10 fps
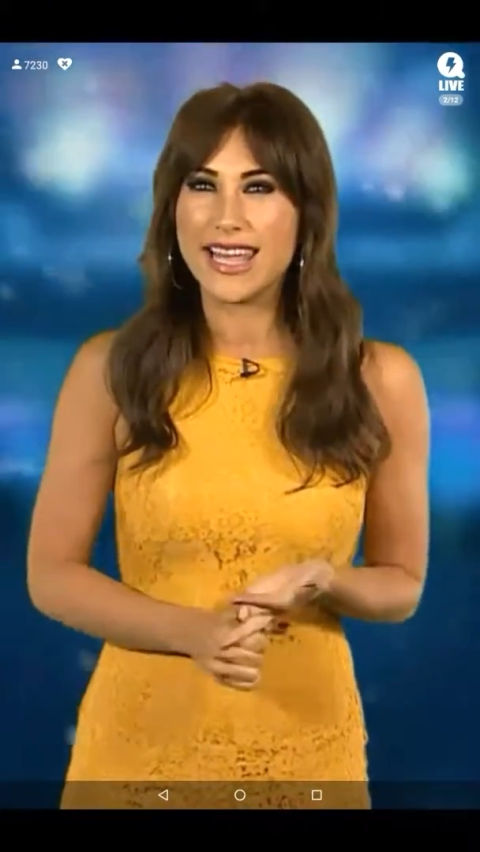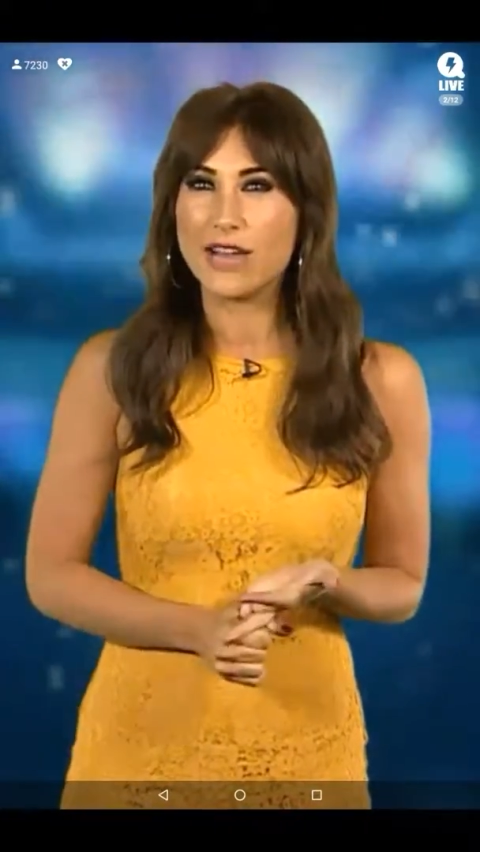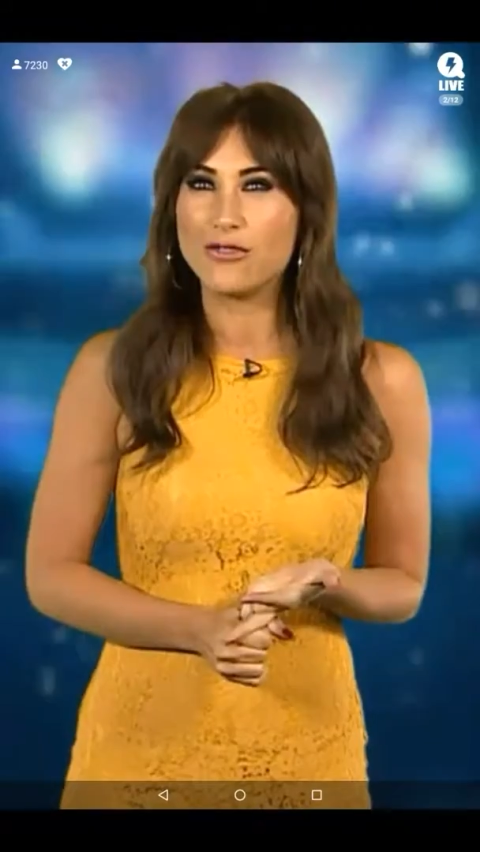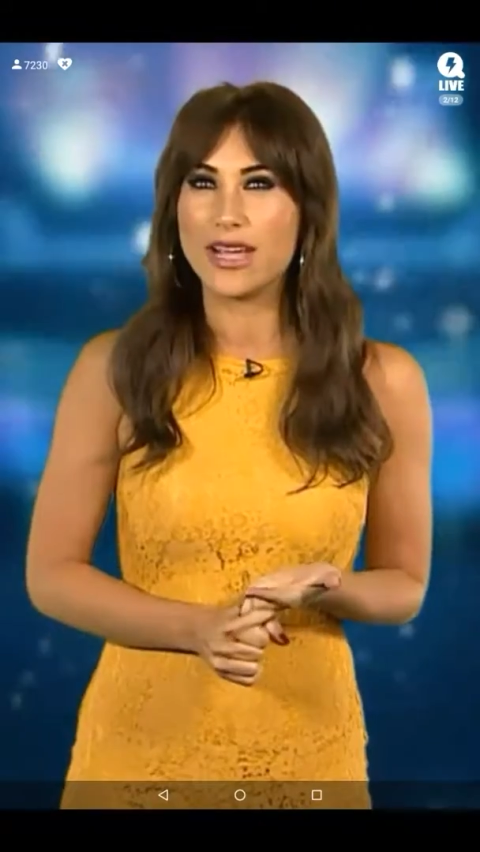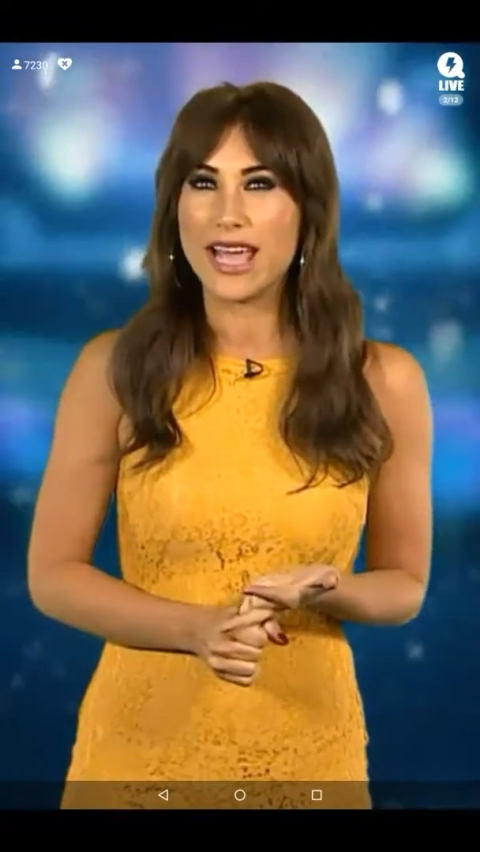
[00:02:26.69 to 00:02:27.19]

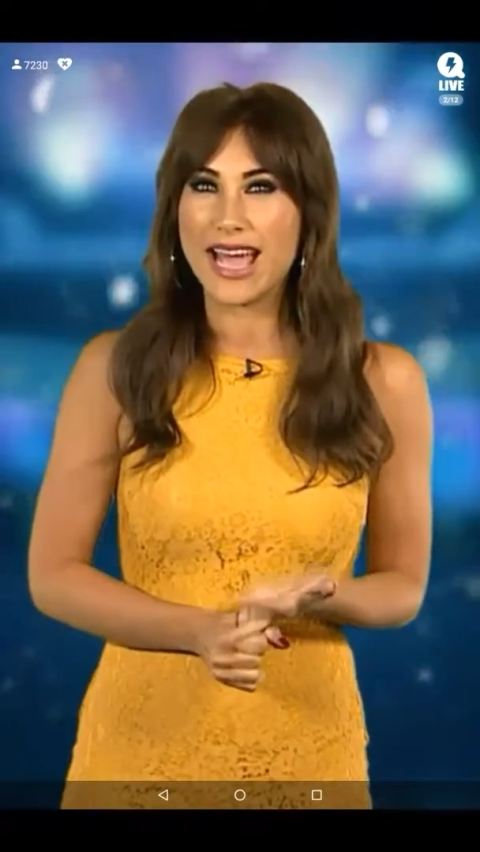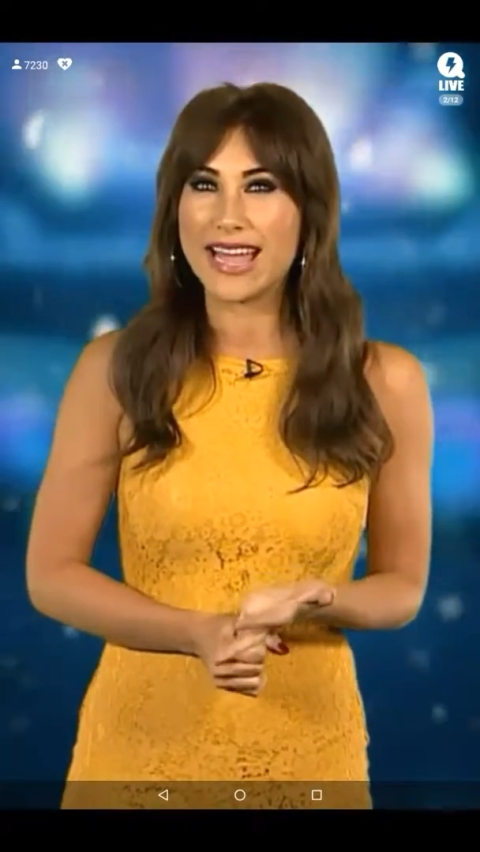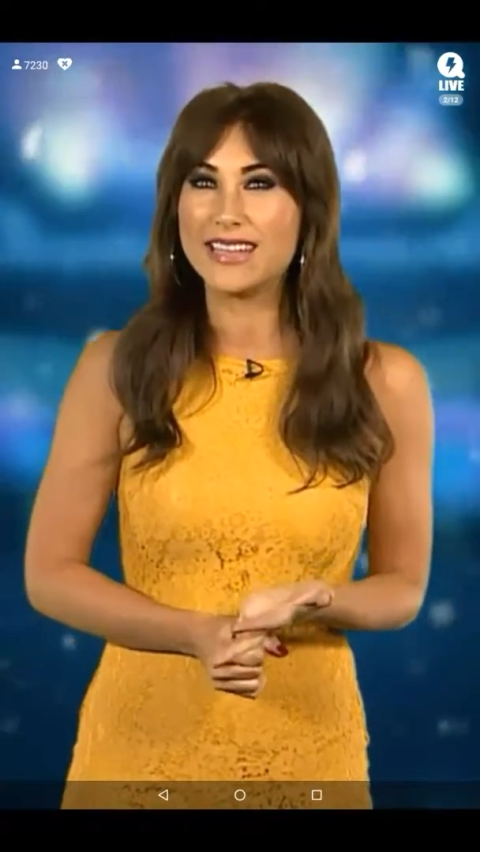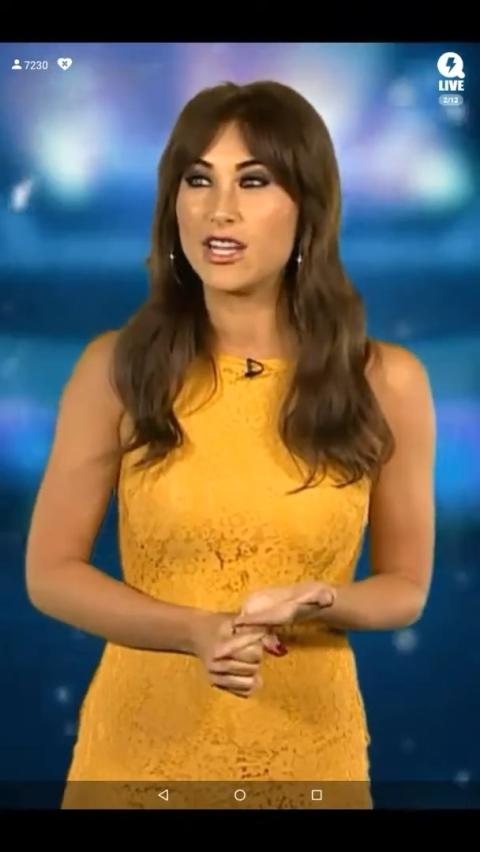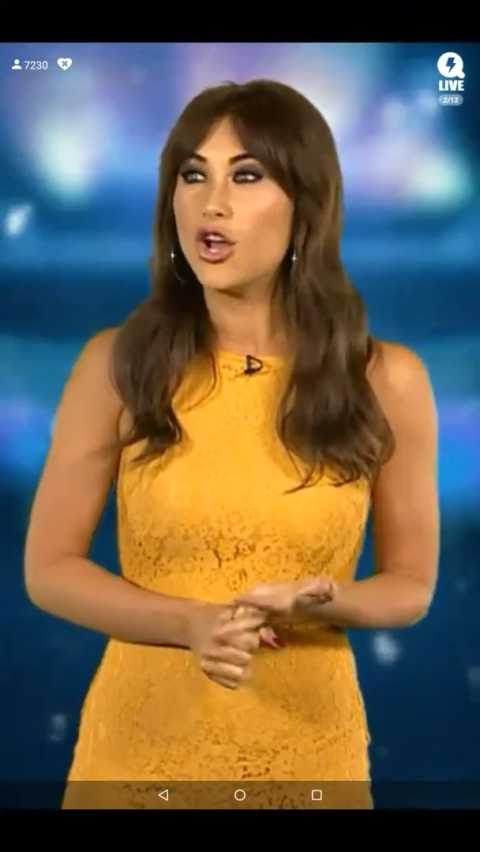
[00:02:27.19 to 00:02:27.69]
Lenny Henry
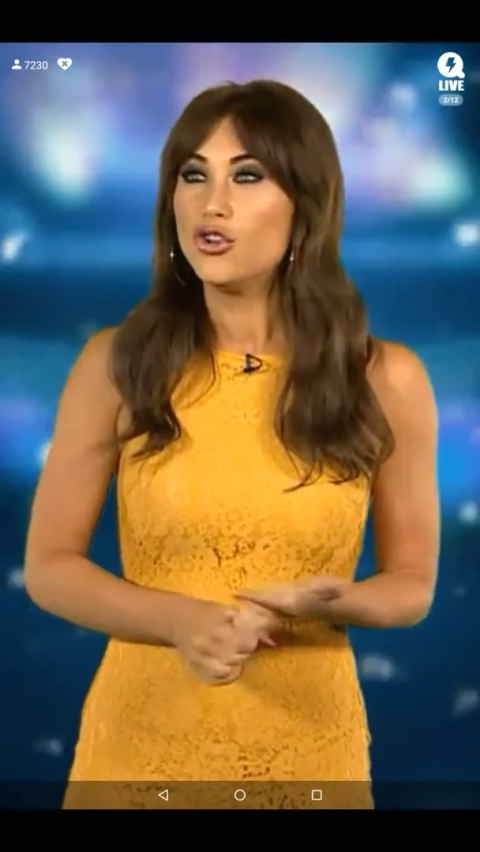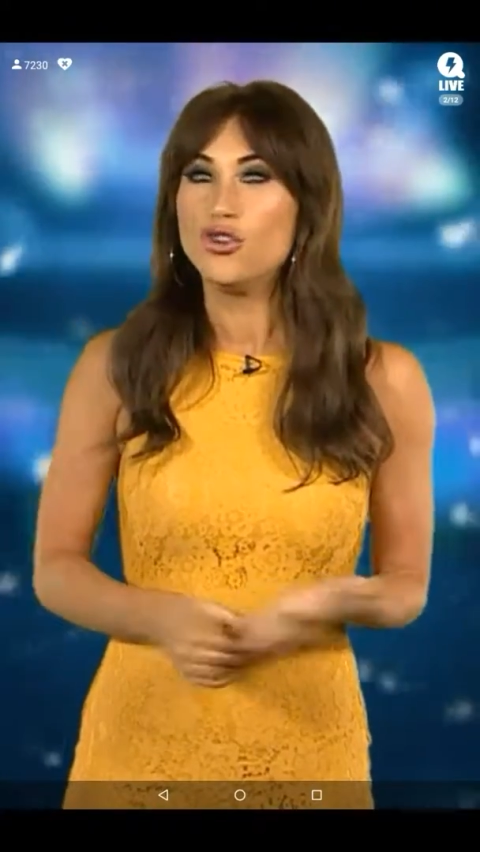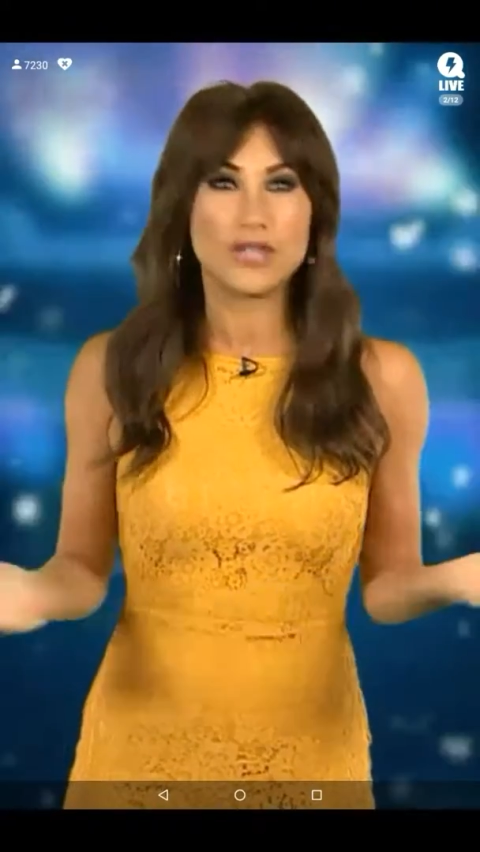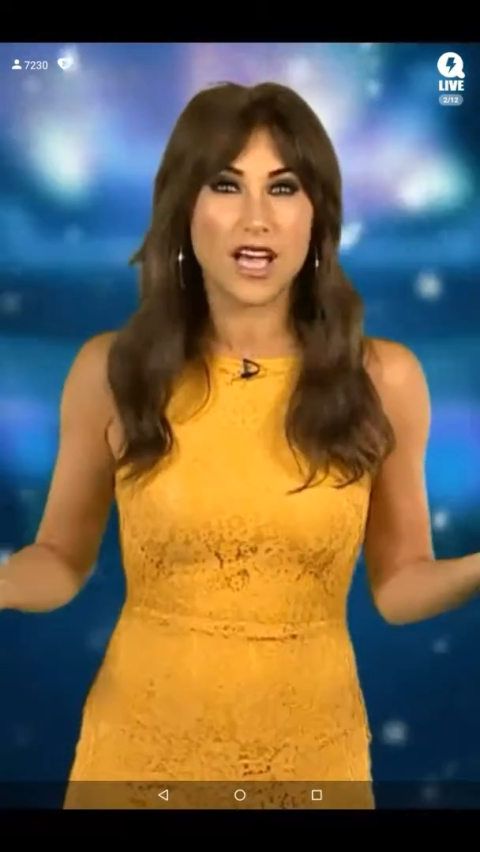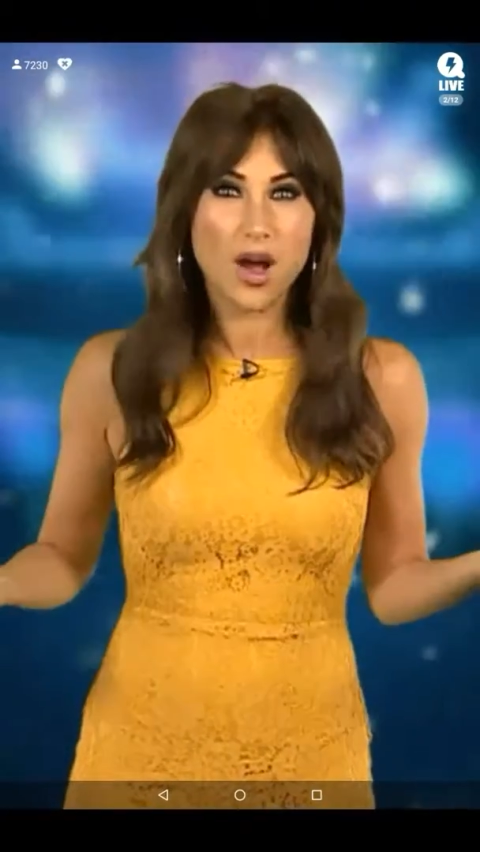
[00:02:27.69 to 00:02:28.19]
and
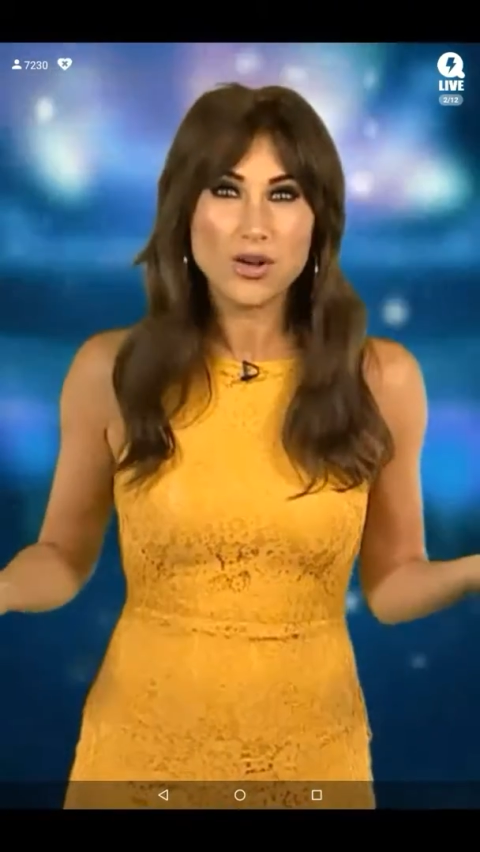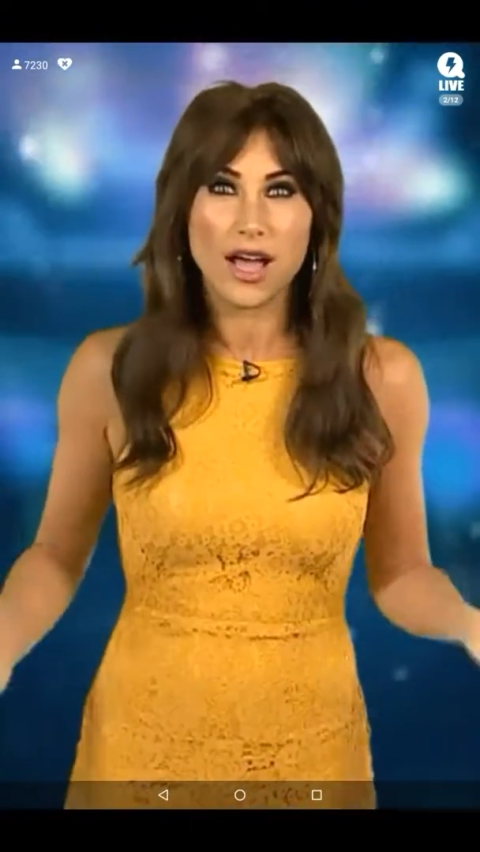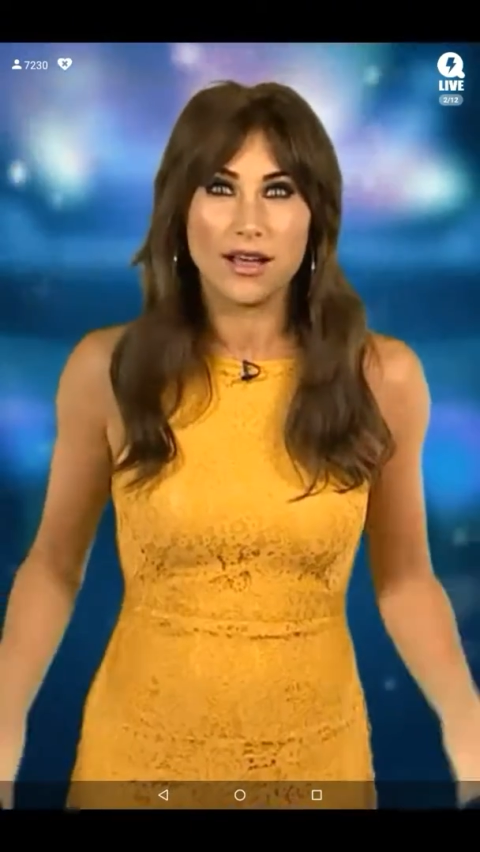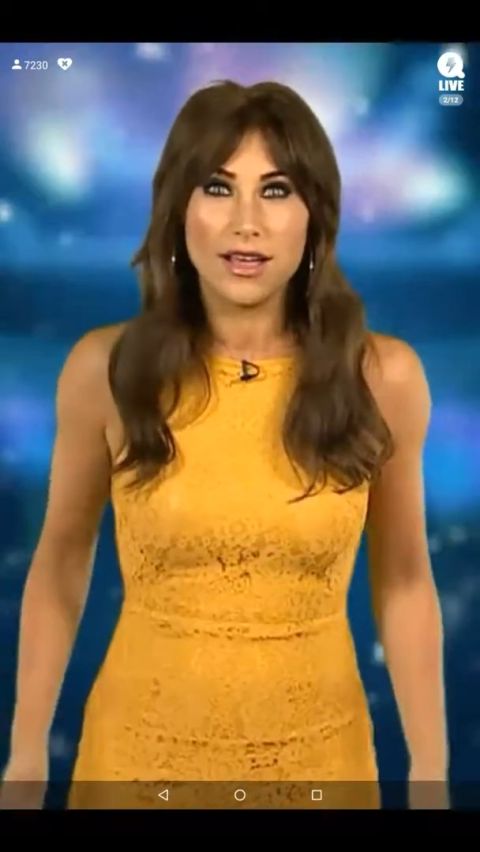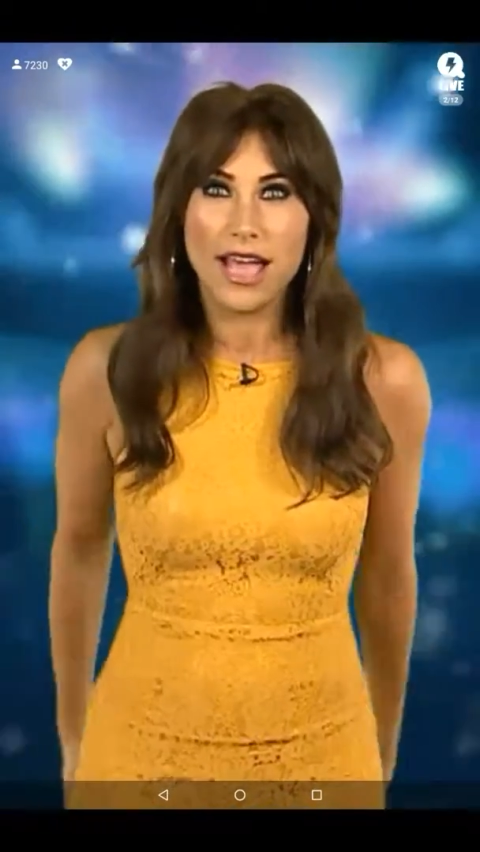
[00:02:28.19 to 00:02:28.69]
Noddy Holder.